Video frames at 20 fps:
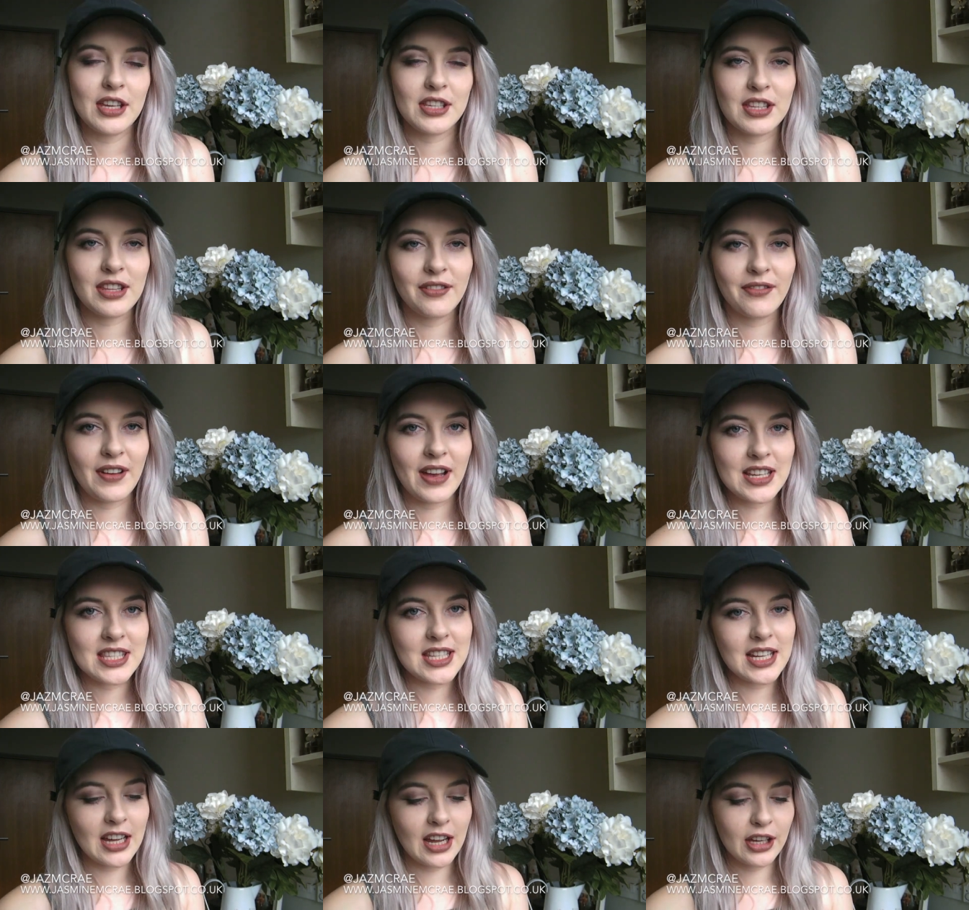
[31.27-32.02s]
So the
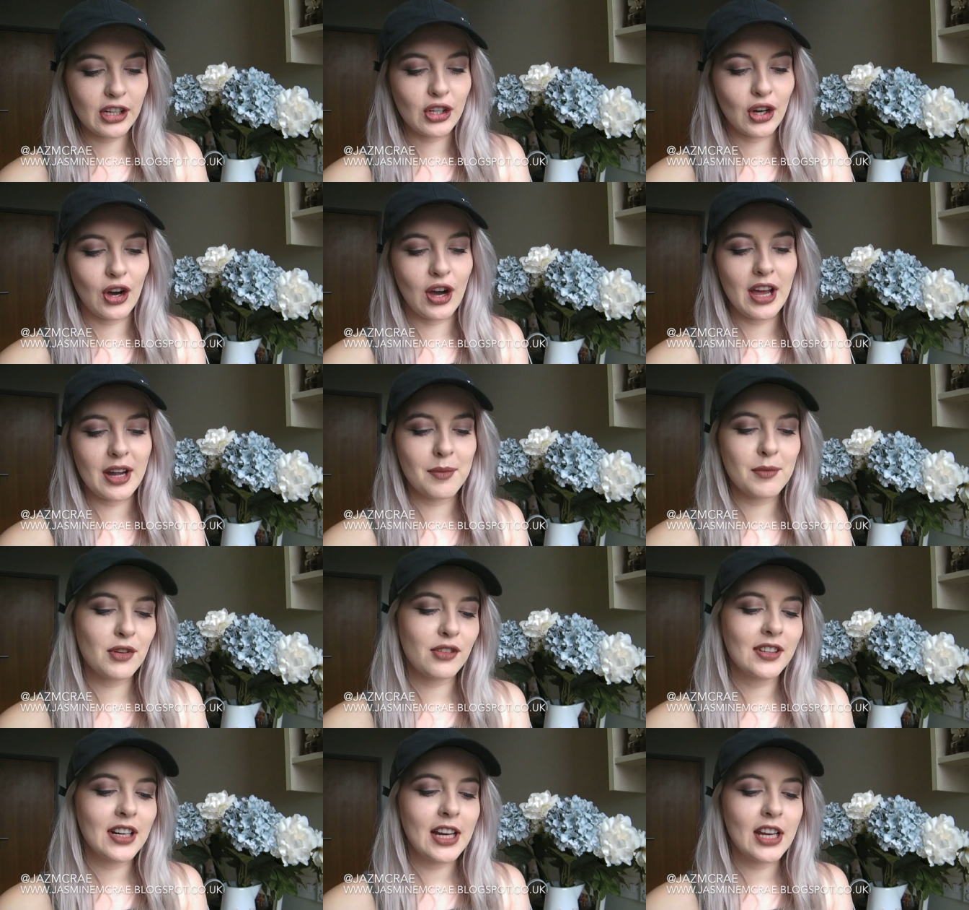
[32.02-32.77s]
first thing I got, and
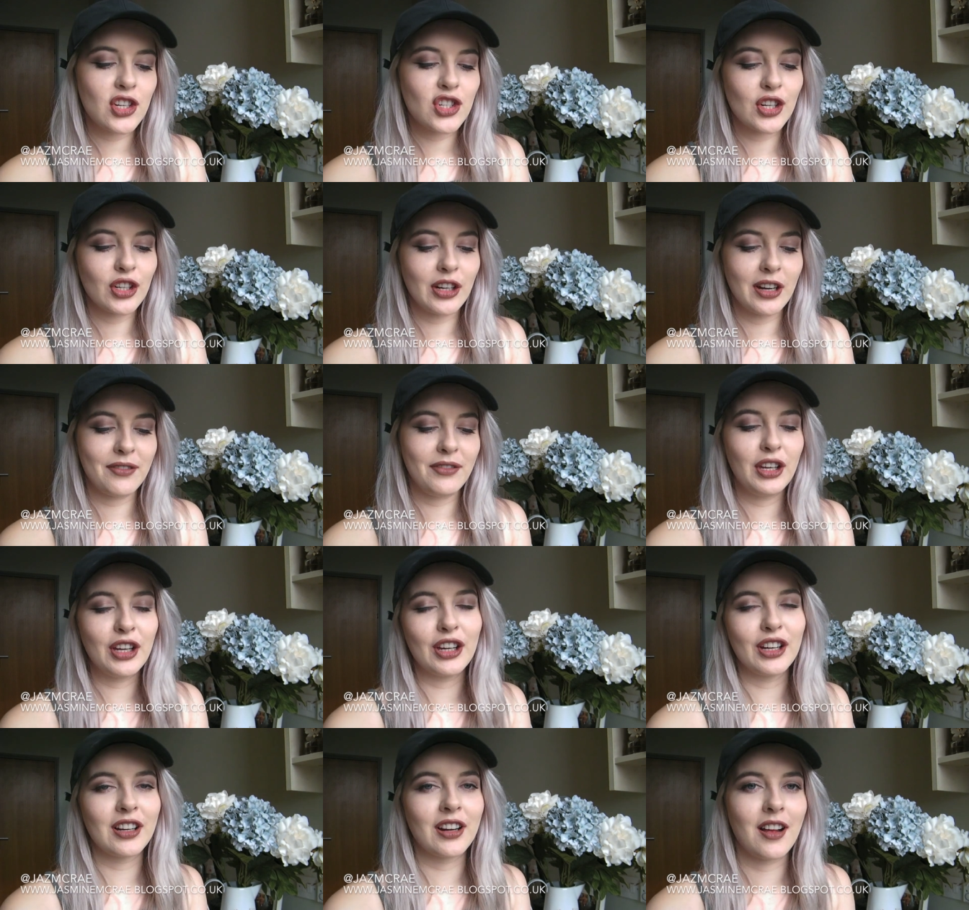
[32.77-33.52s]
I'm not really sure if
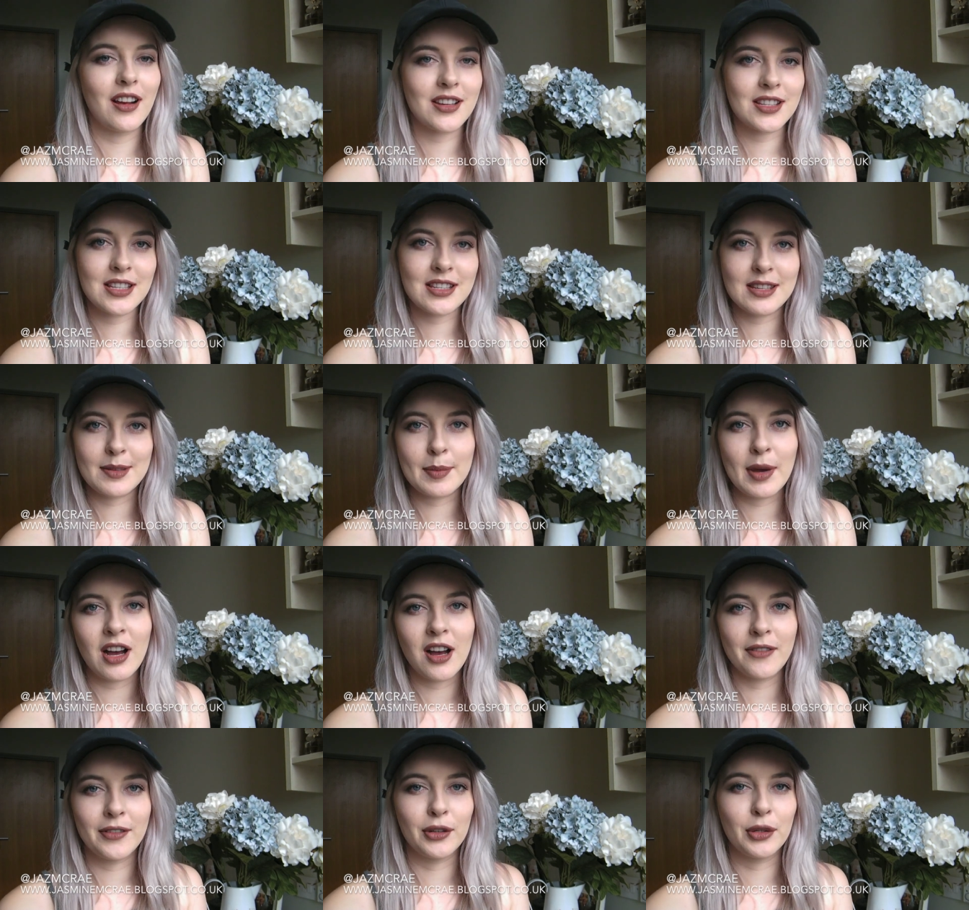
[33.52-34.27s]
you can class this as
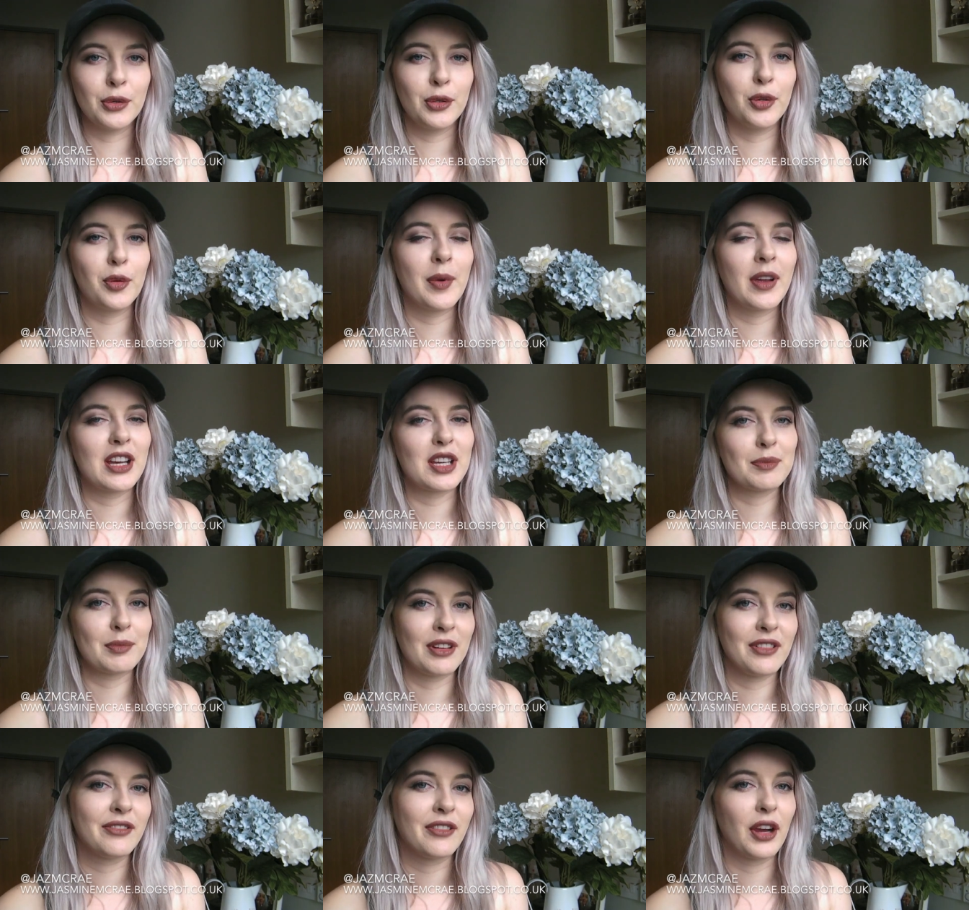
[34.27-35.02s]
part of a haul
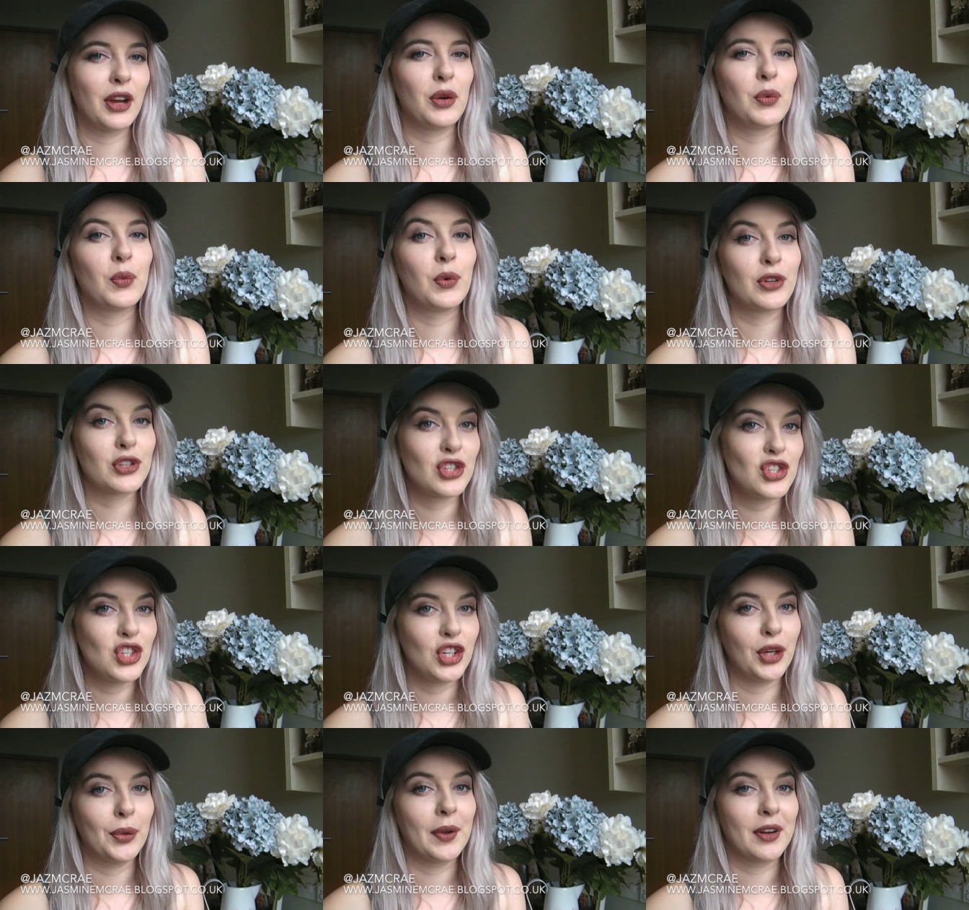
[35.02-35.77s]
because my phone was
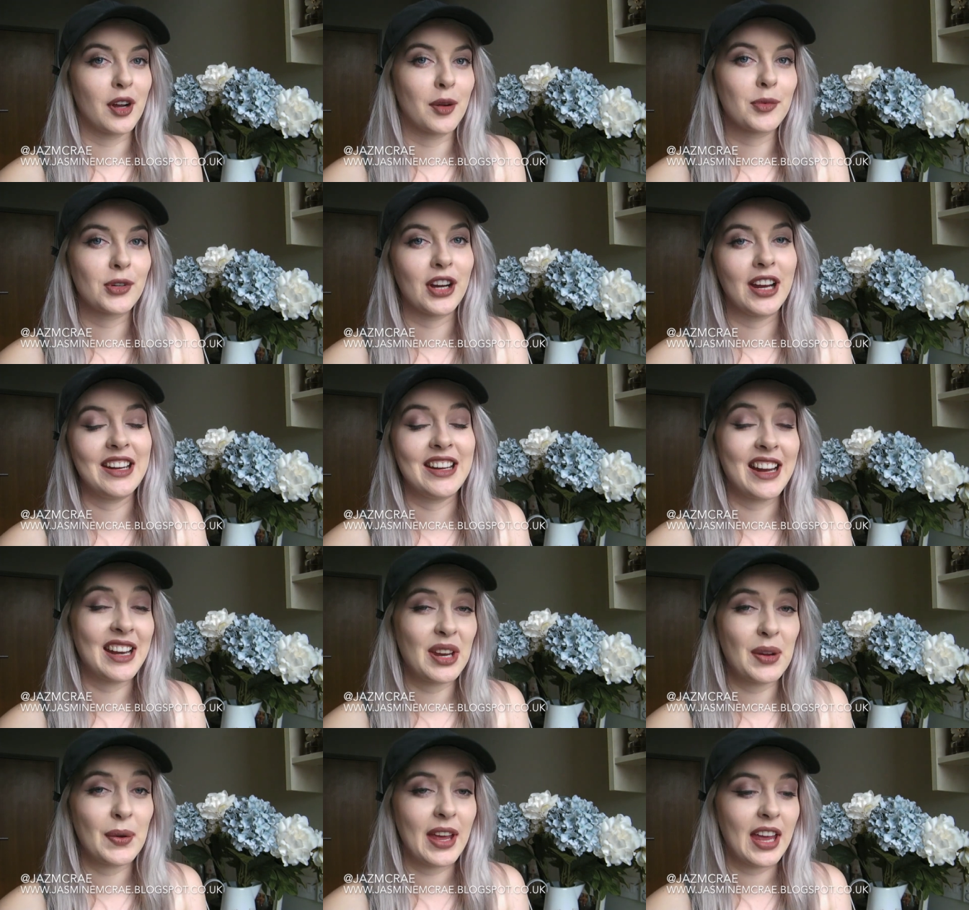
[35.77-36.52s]
due an upgrade
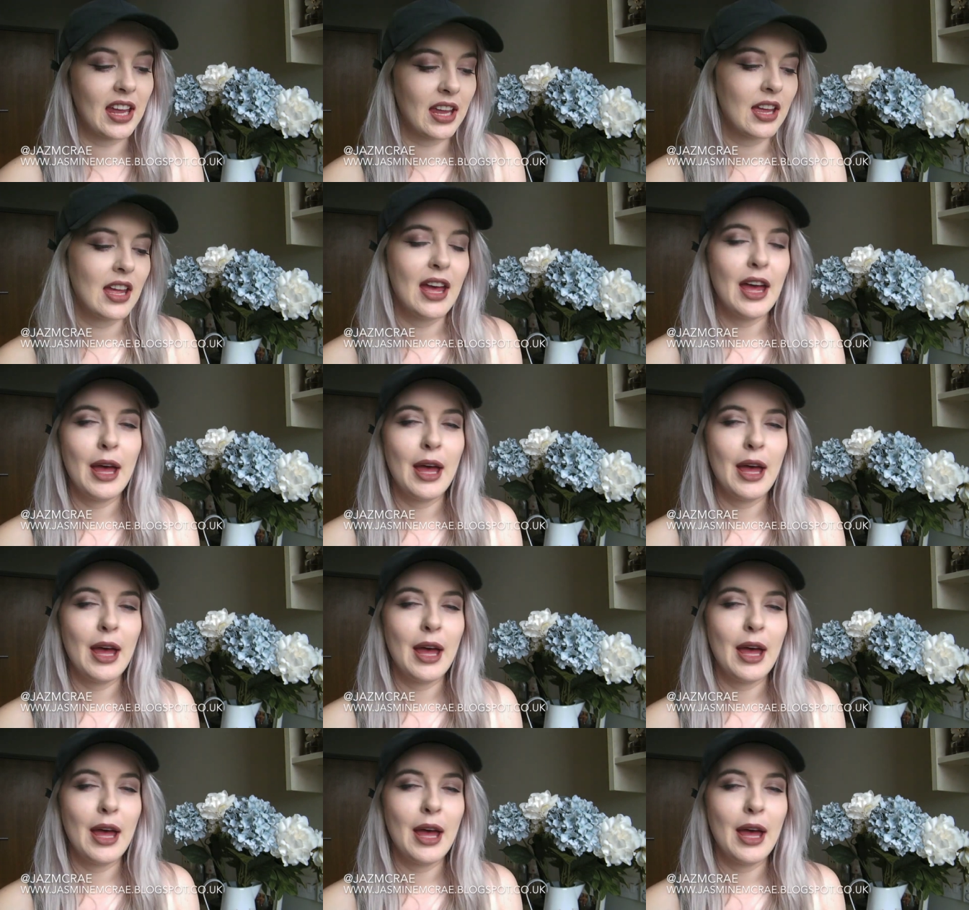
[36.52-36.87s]
anyway,